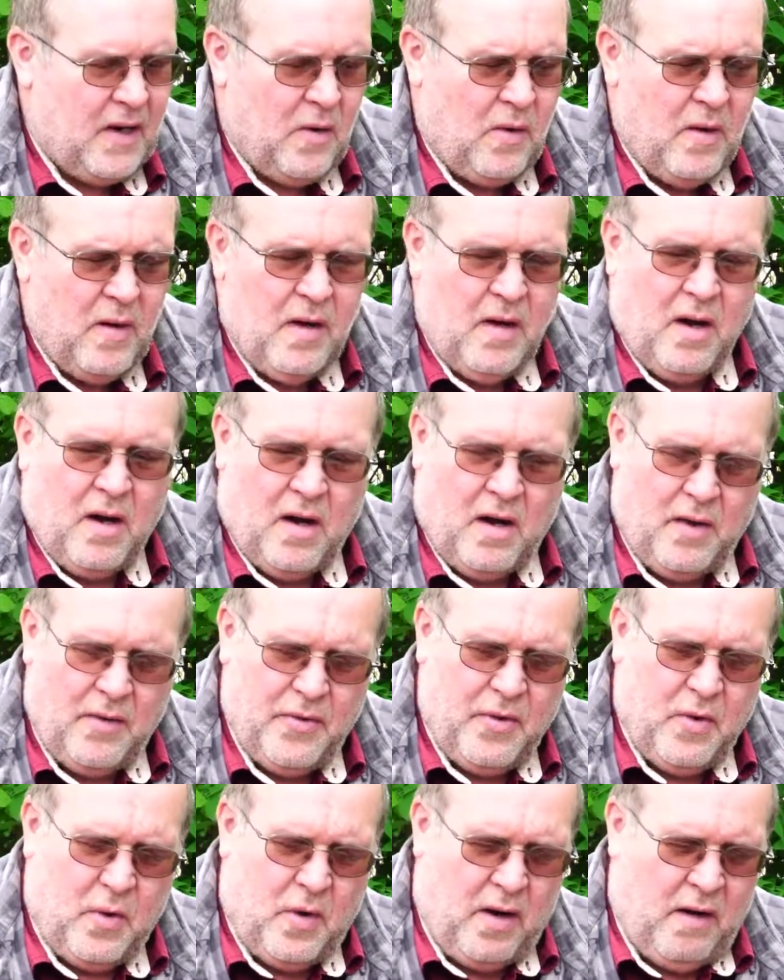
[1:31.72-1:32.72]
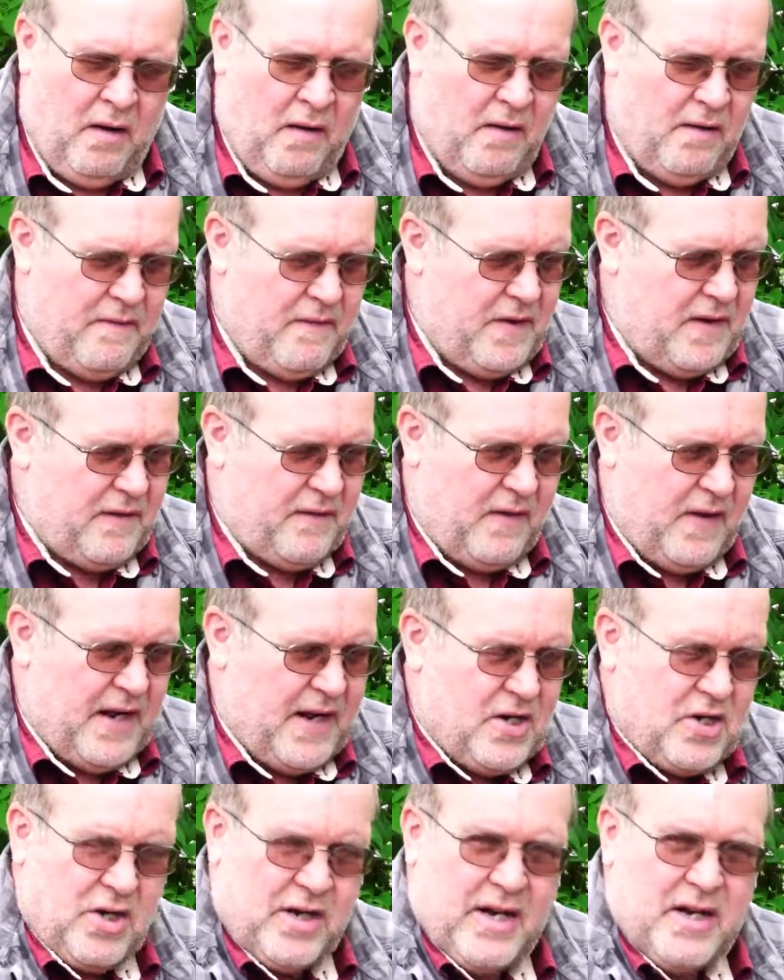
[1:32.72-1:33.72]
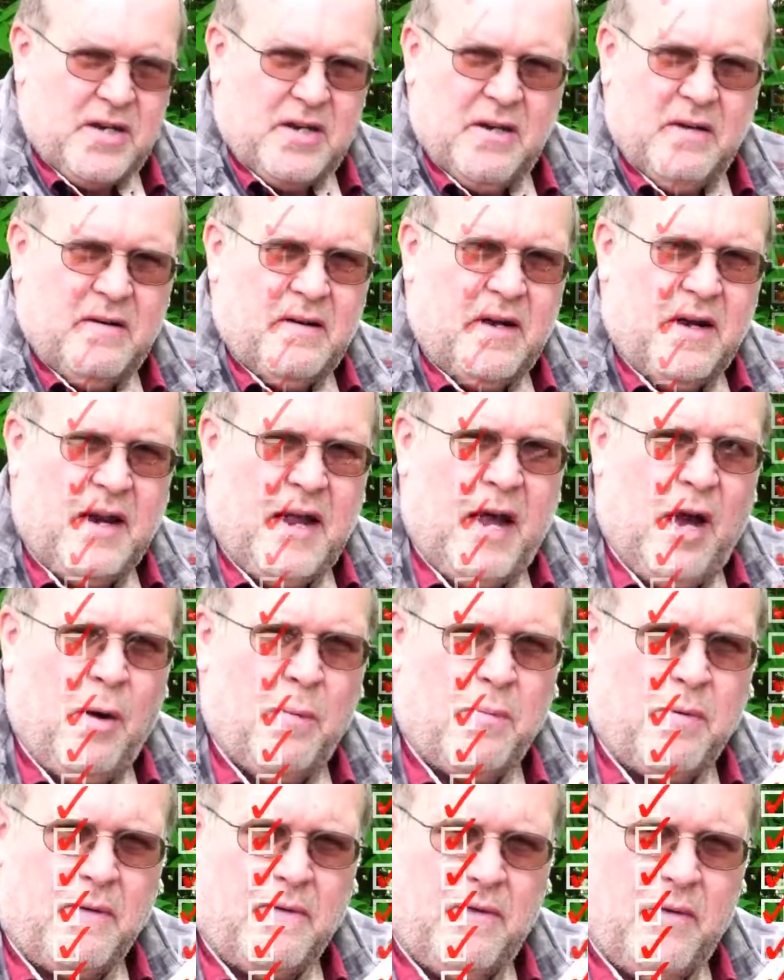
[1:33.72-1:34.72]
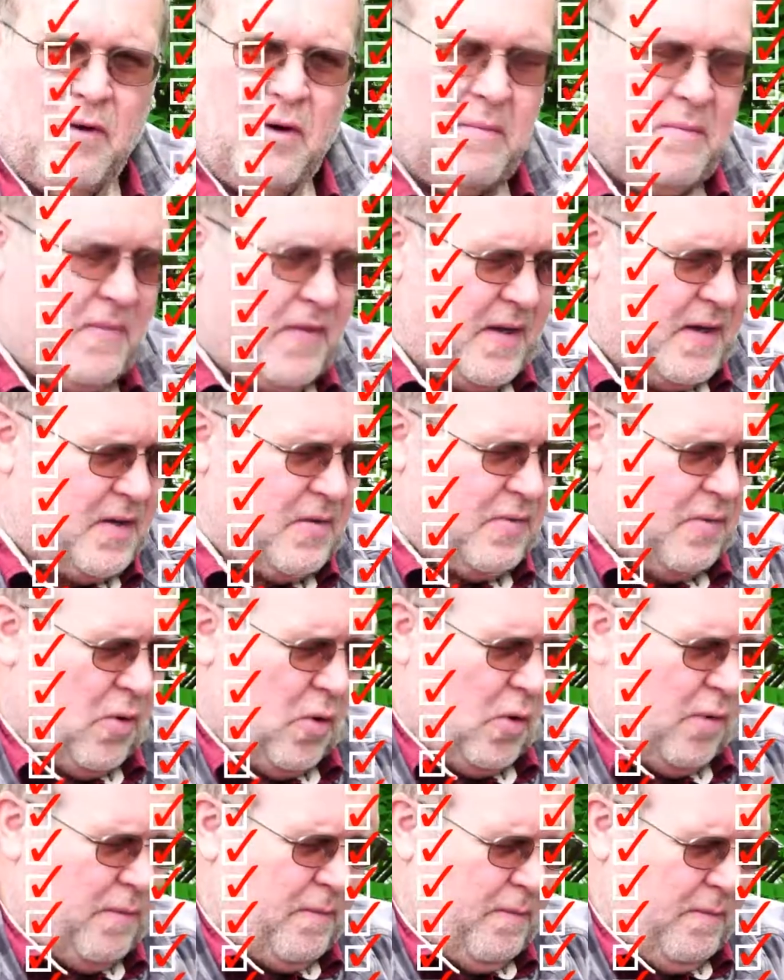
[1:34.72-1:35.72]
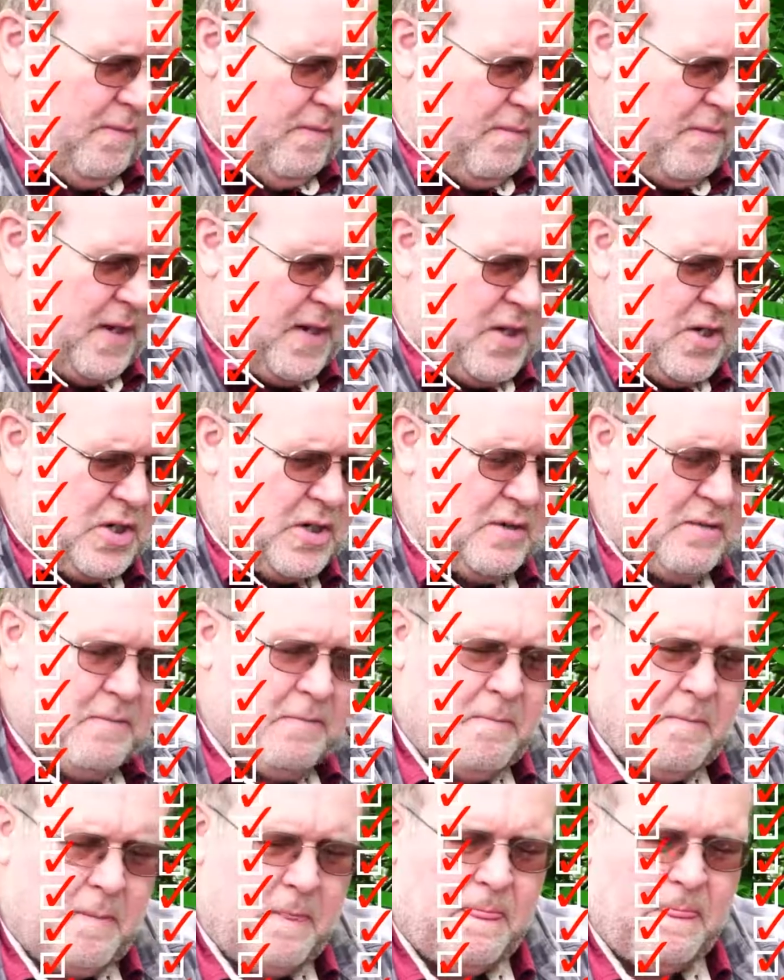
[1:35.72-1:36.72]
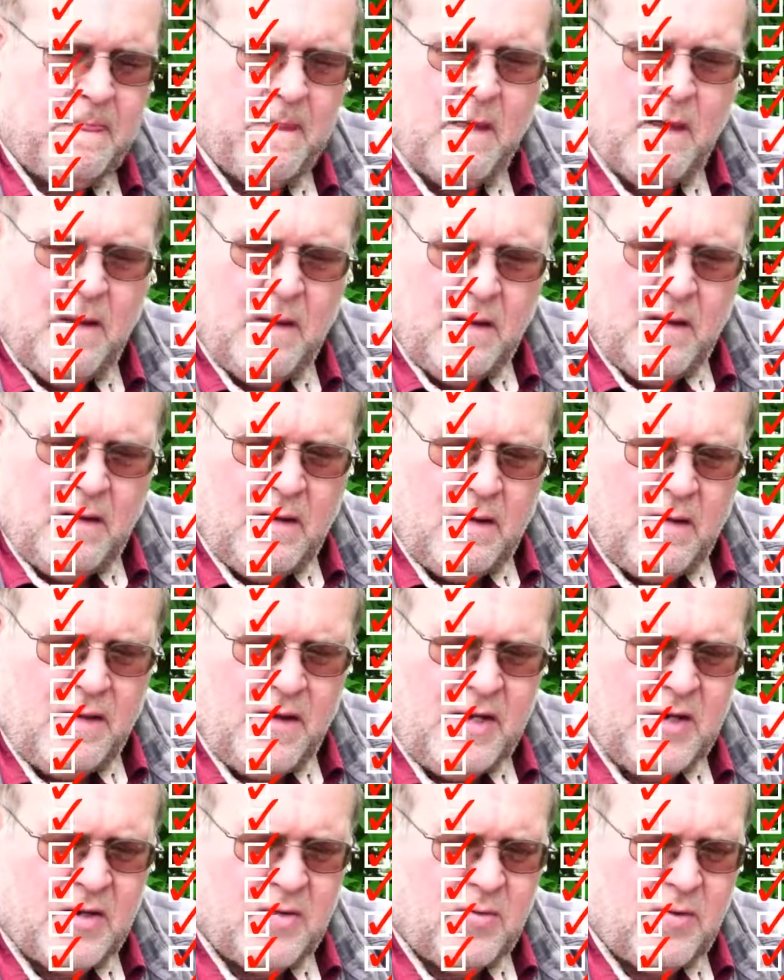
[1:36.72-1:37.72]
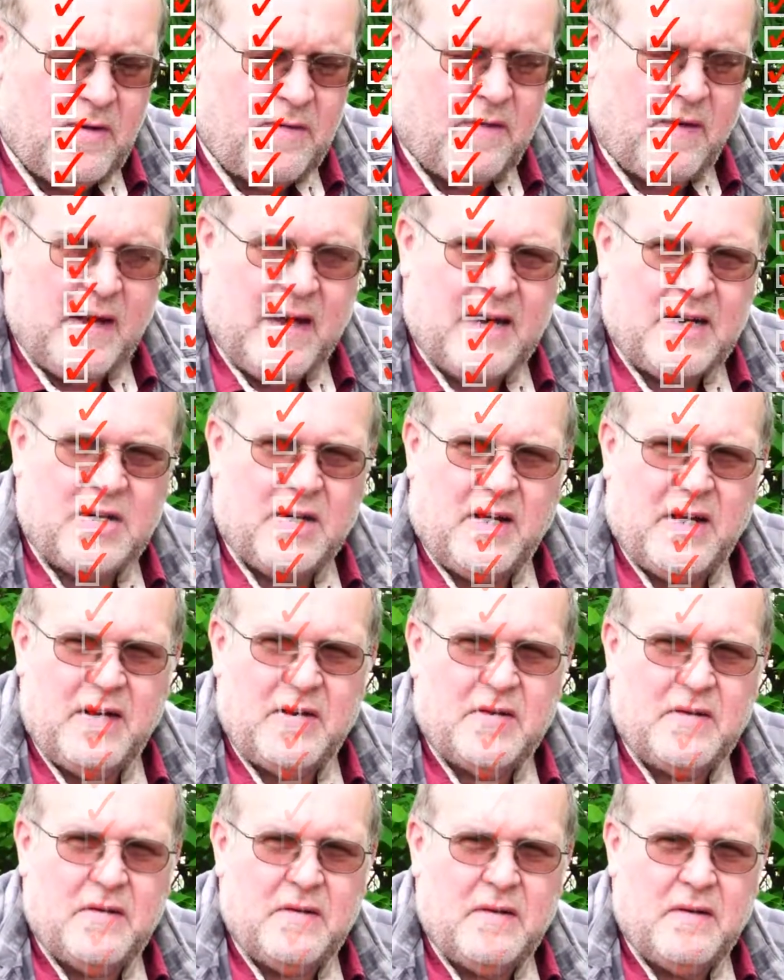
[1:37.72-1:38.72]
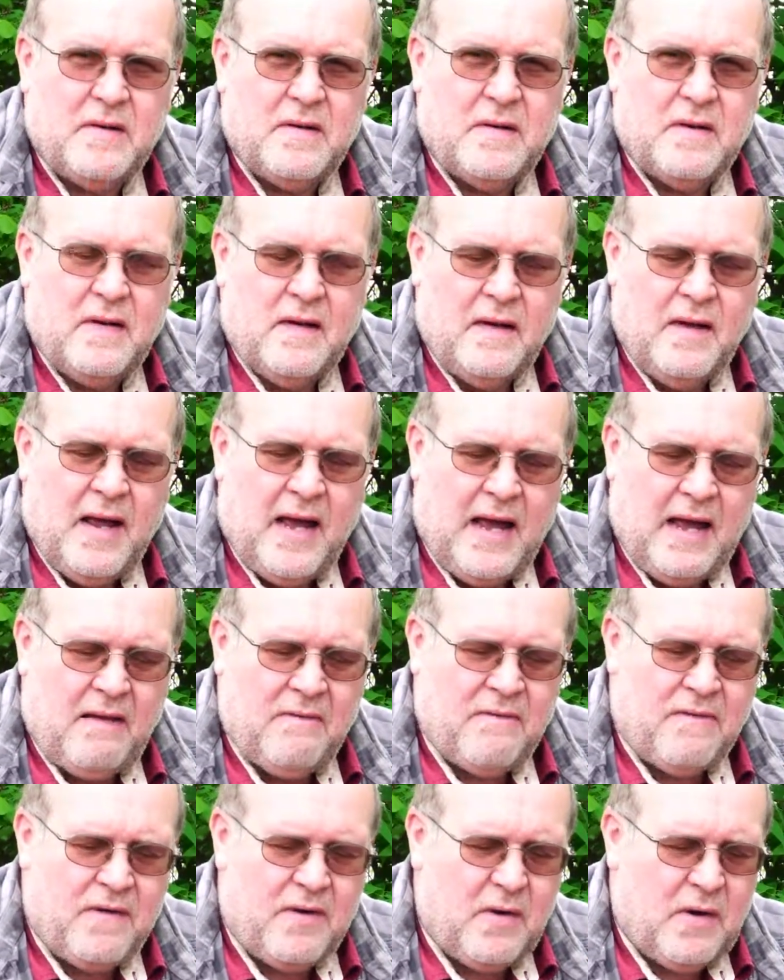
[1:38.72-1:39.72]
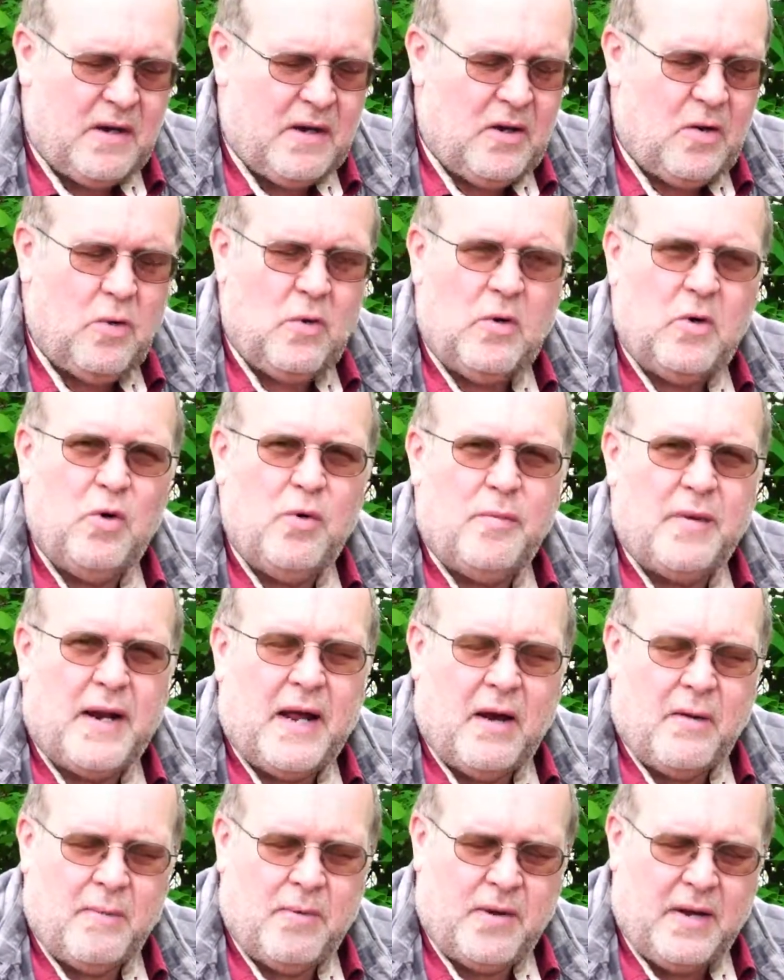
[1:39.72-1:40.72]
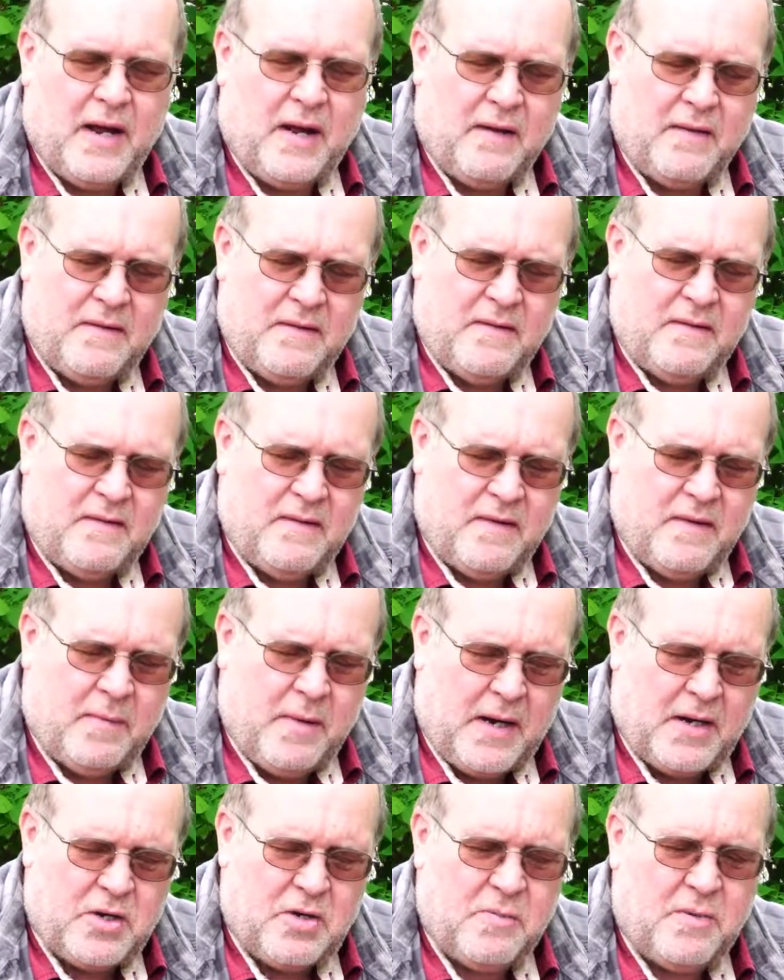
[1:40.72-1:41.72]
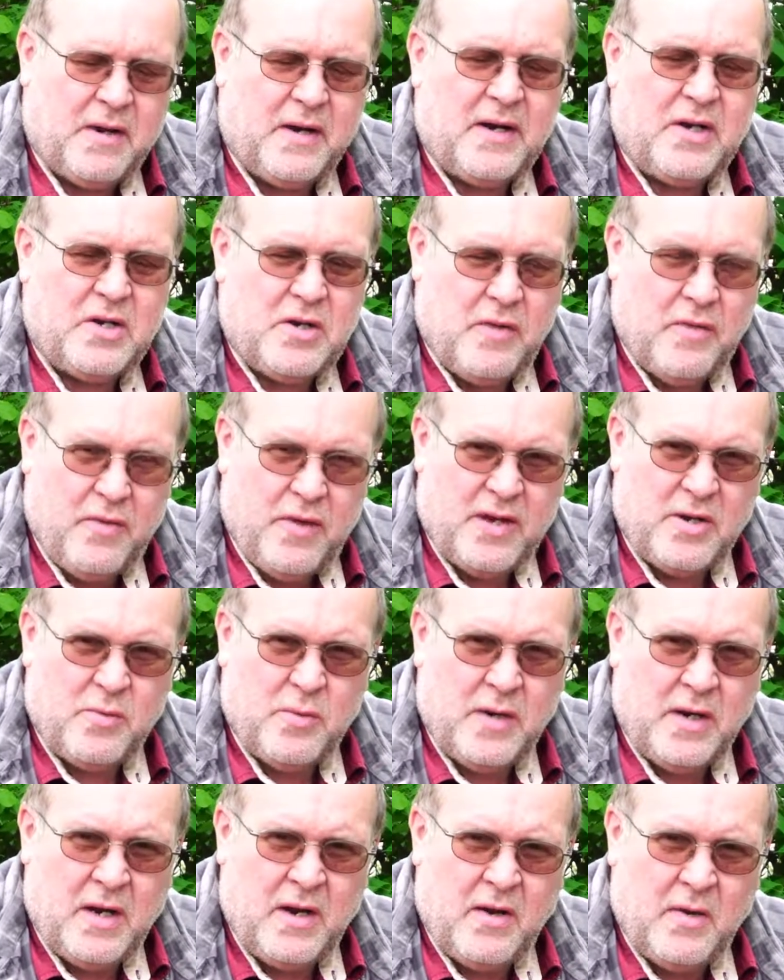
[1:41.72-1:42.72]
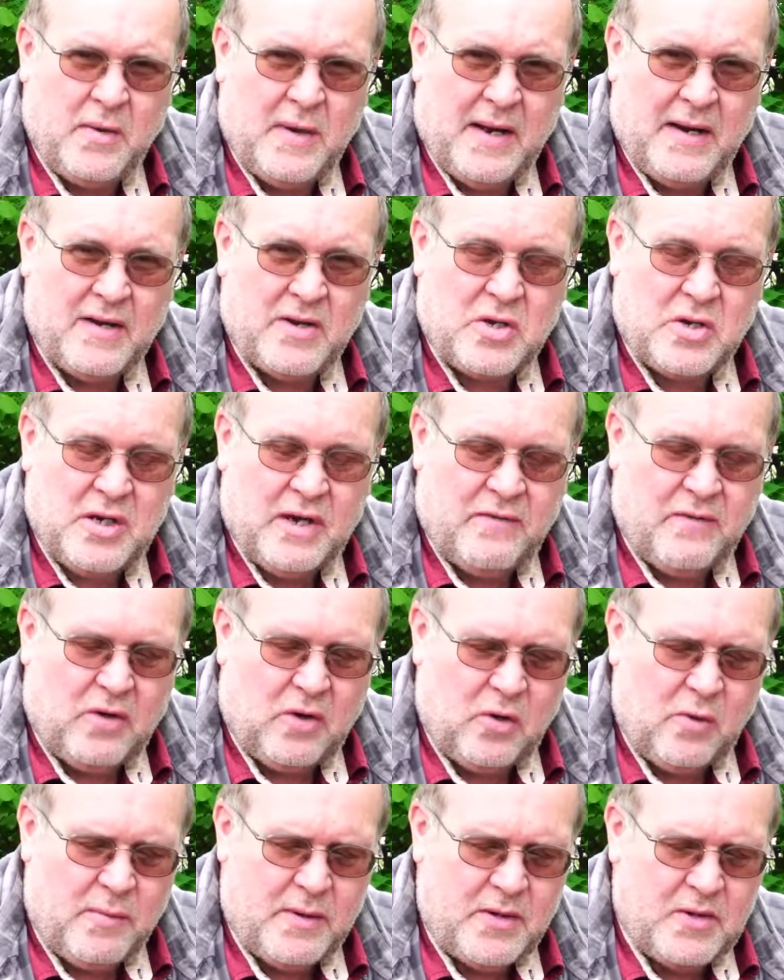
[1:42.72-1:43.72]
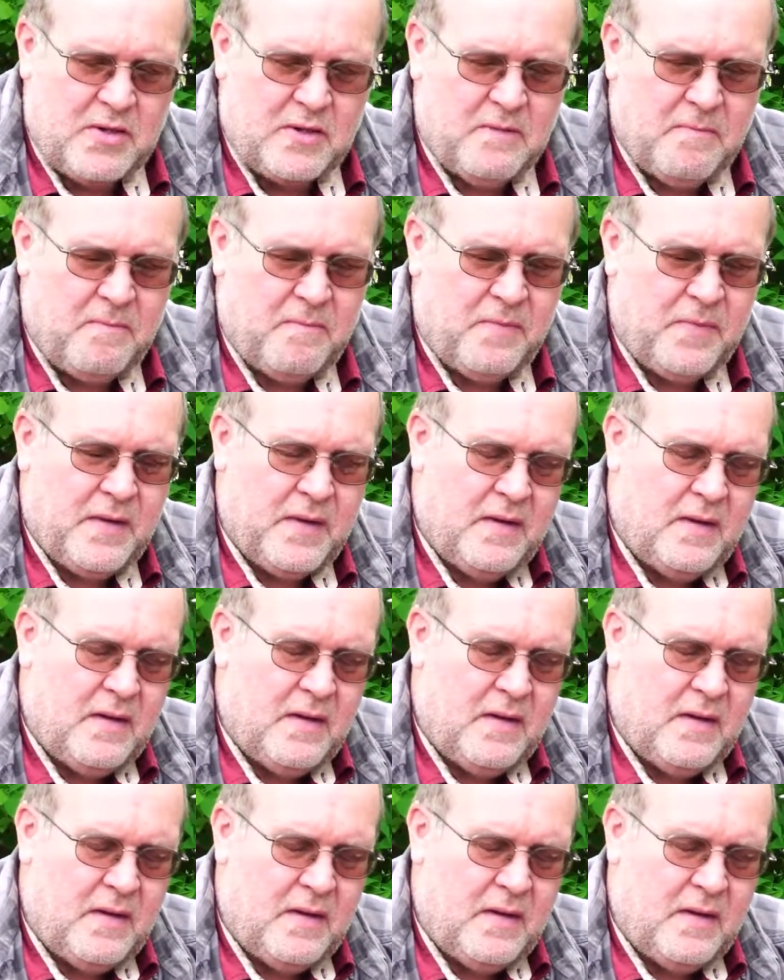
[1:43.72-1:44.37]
Now, although all of these flashlights can outperform this old beast, these three flashlights have very low lumen output out possibilities. This one can go down to 7 lumens.